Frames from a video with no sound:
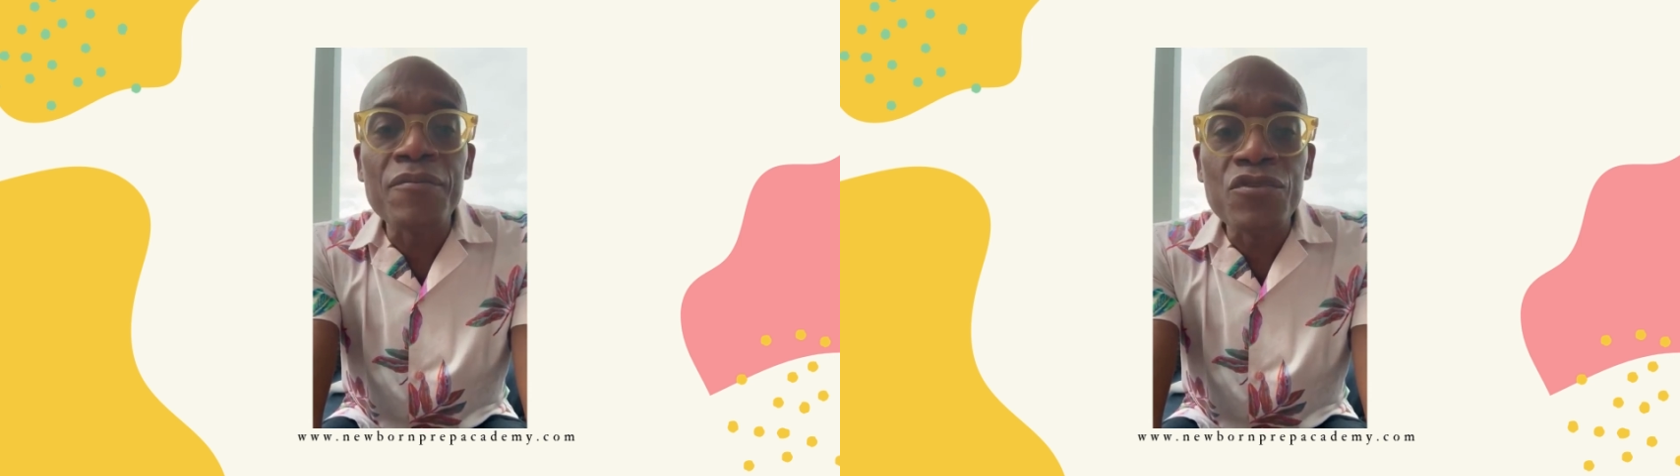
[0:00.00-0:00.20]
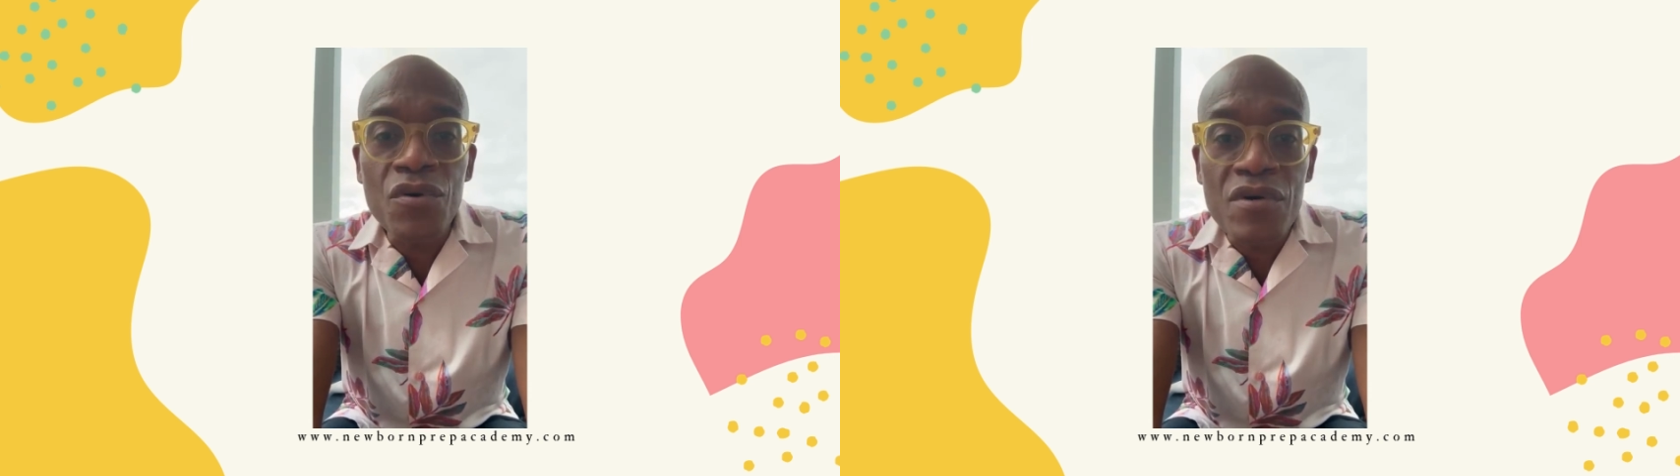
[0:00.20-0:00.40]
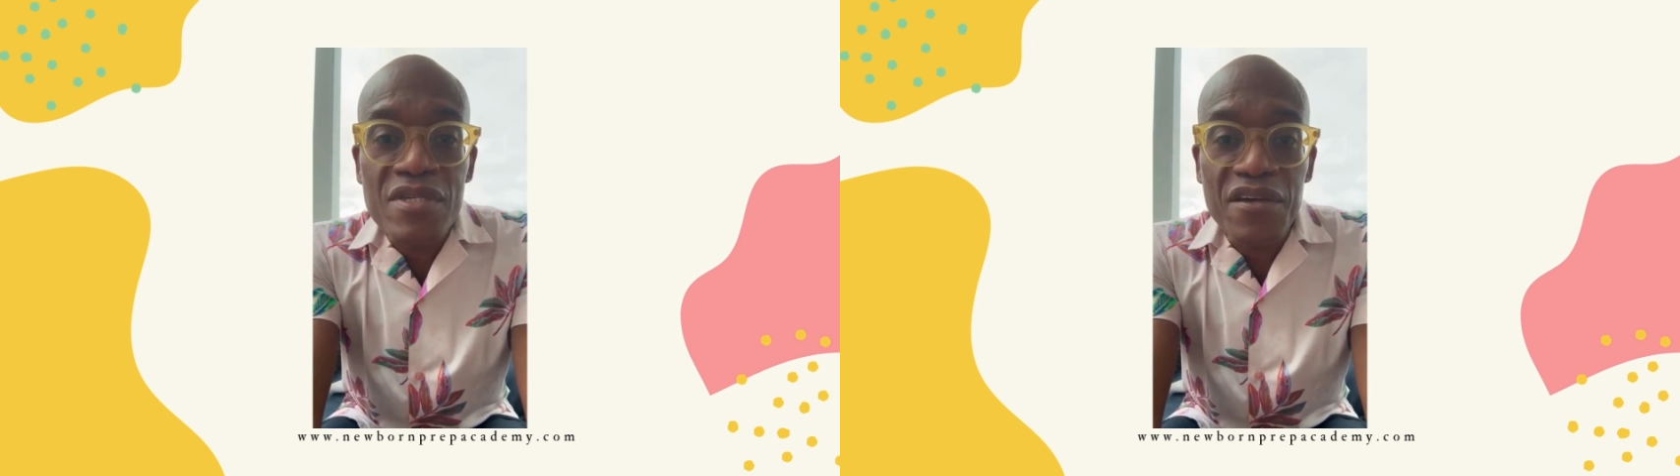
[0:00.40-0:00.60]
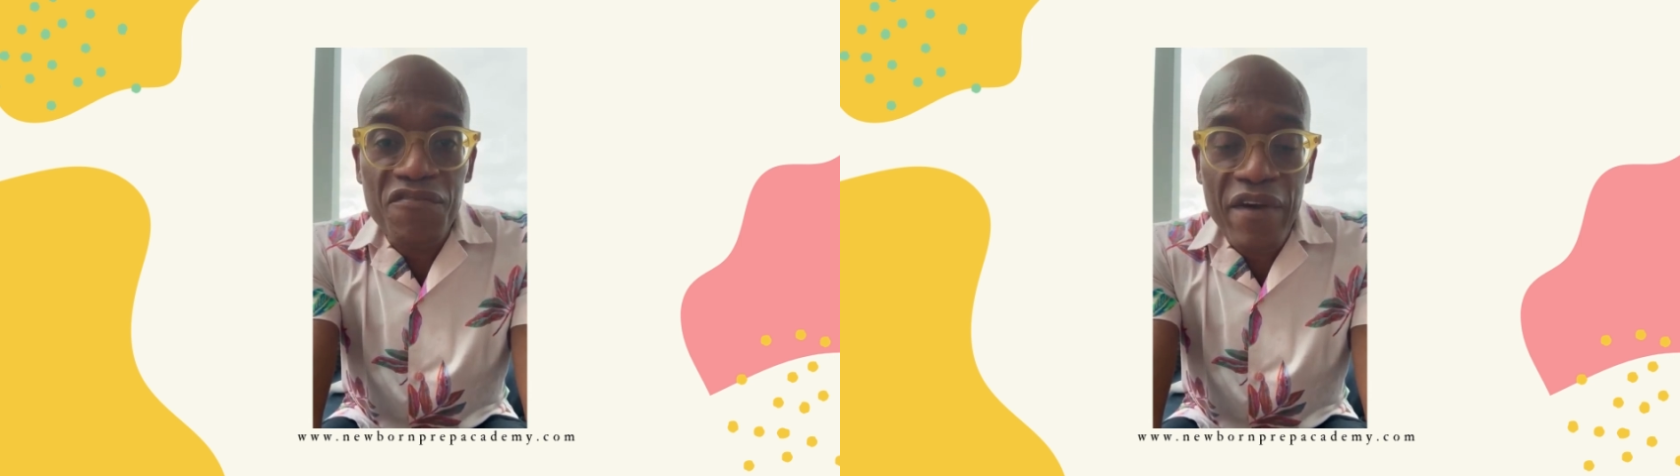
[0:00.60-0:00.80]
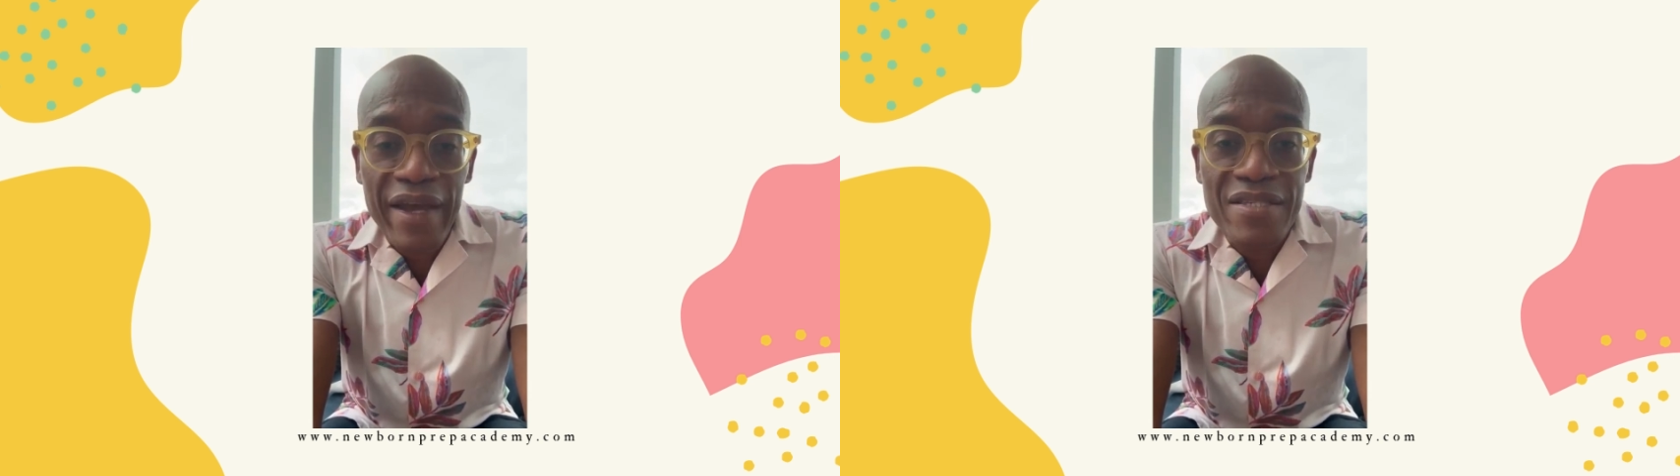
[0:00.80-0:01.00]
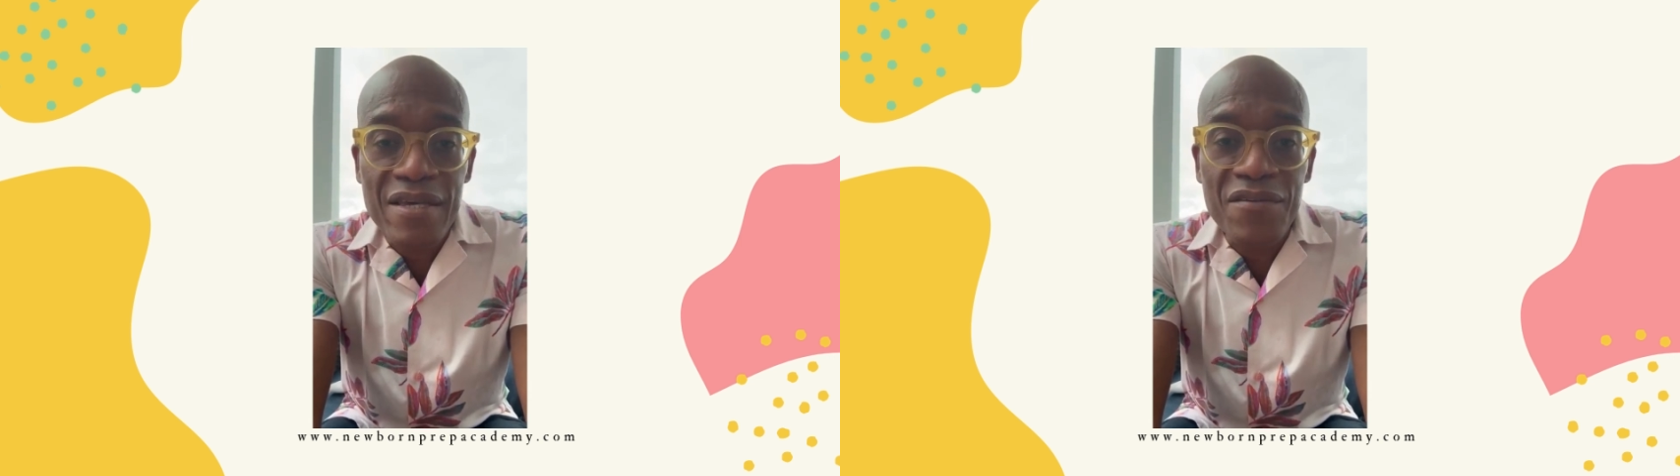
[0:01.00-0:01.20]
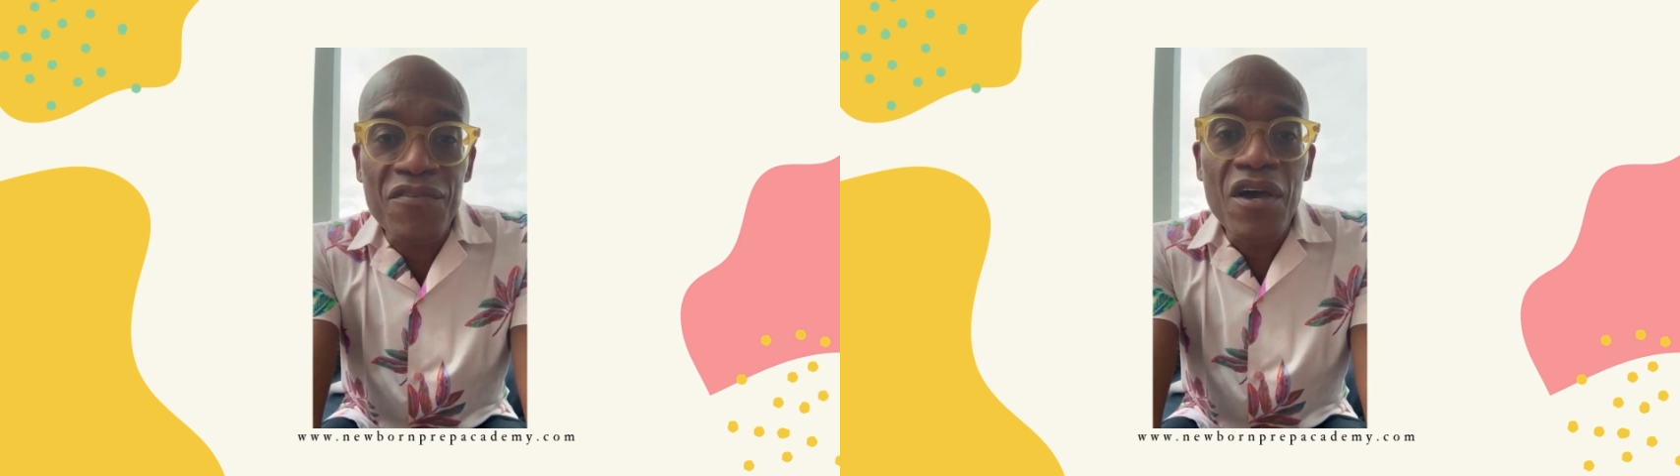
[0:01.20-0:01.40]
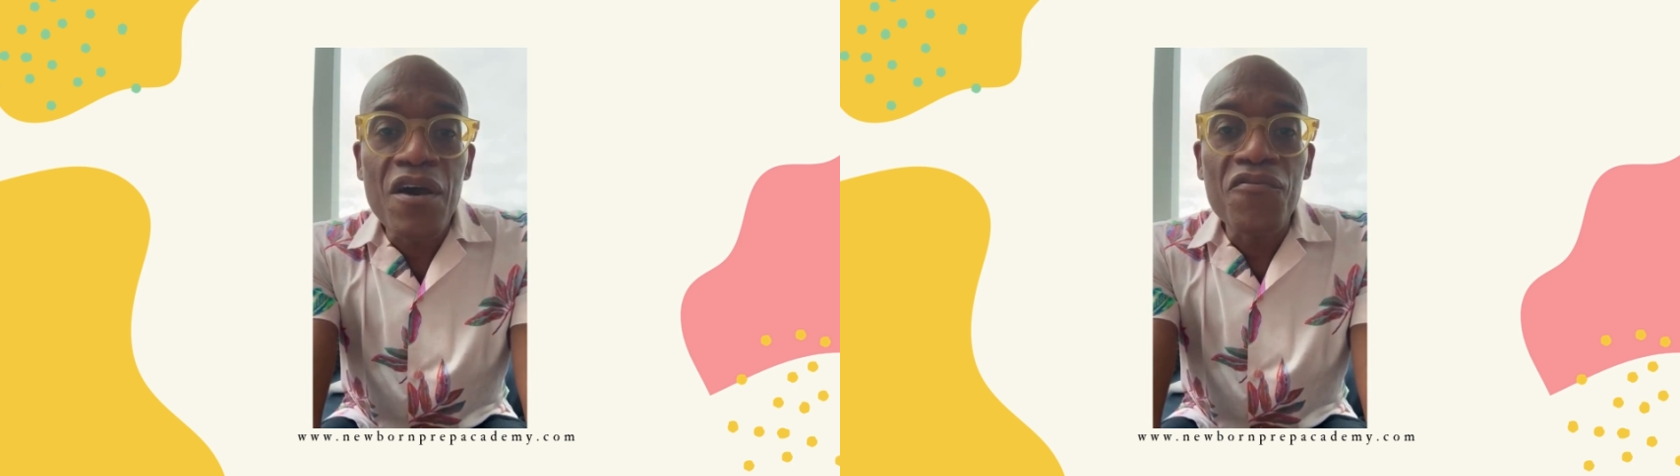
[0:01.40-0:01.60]
Those are effective
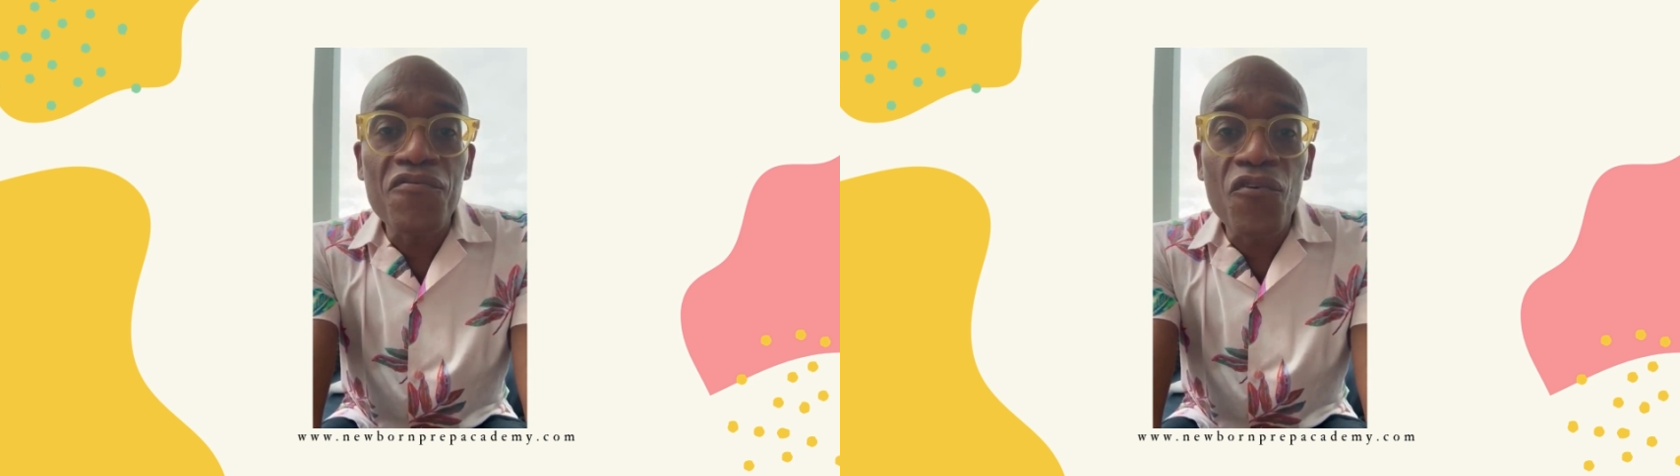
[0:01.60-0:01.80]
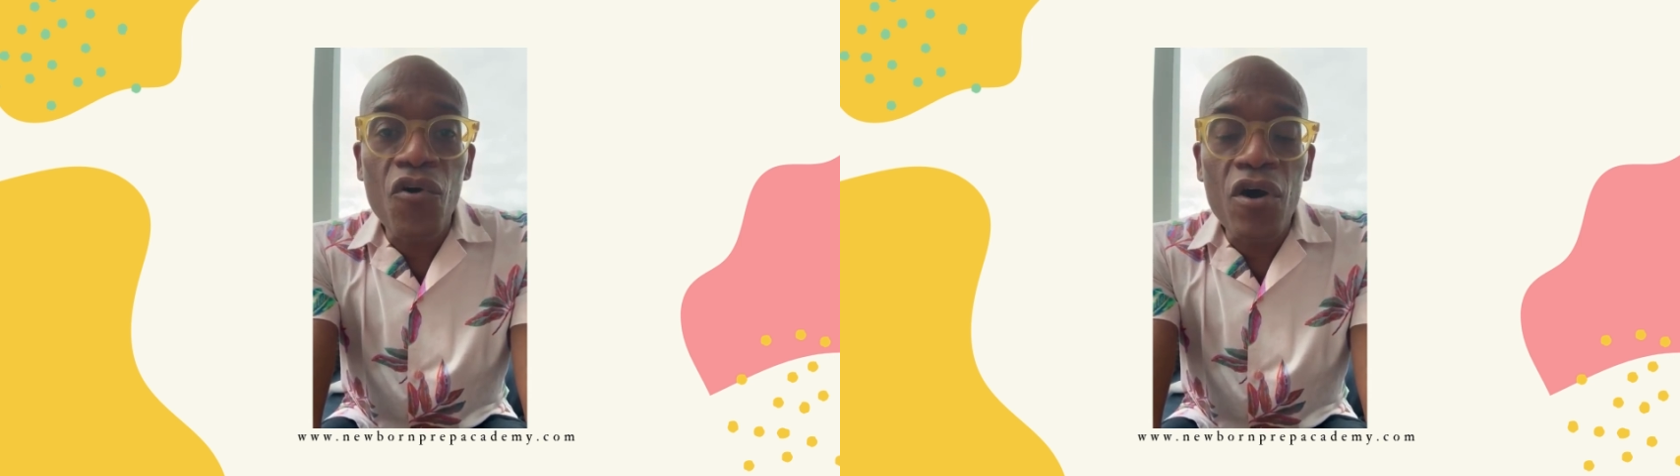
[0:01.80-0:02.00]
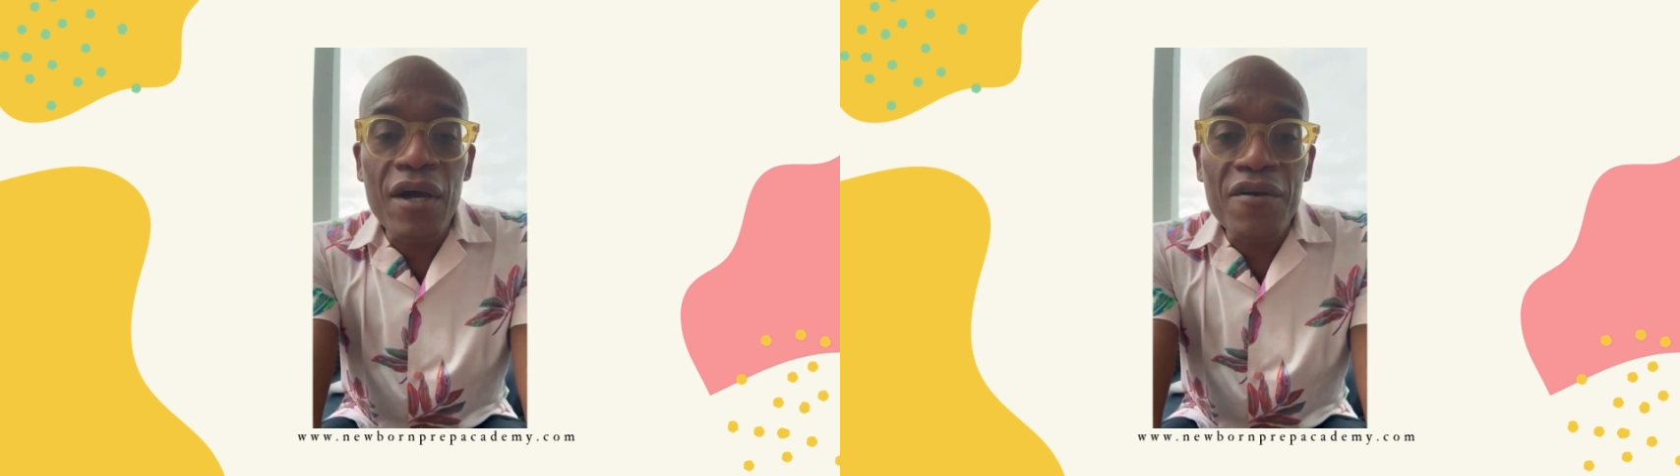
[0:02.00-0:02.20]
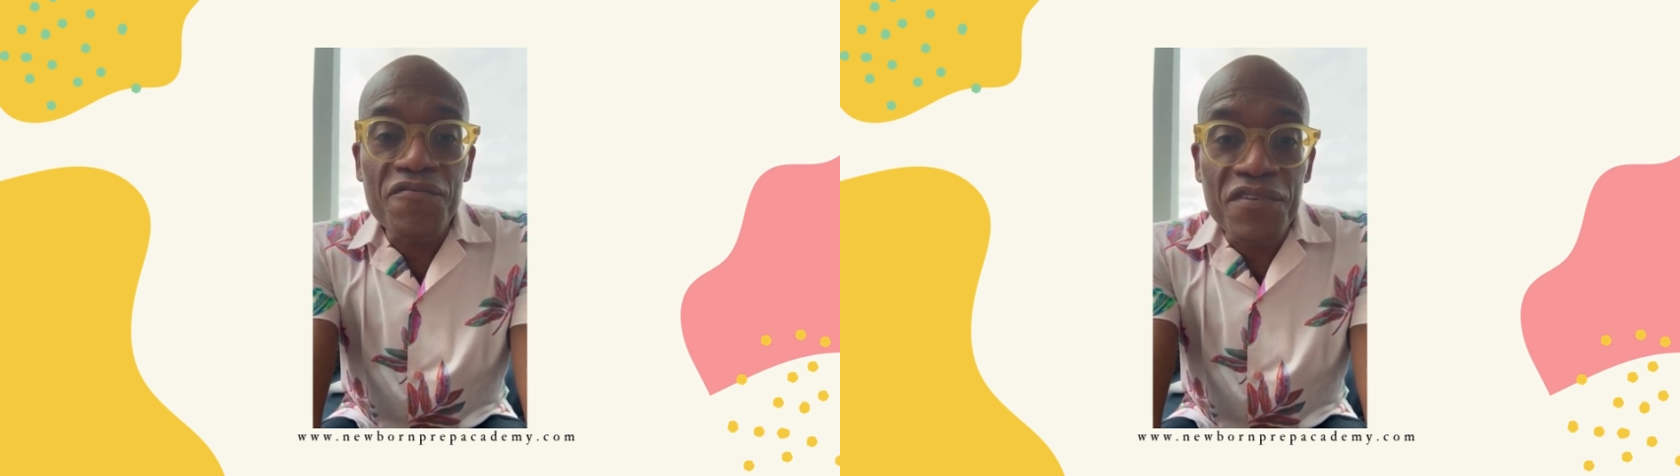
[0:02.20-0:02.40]
for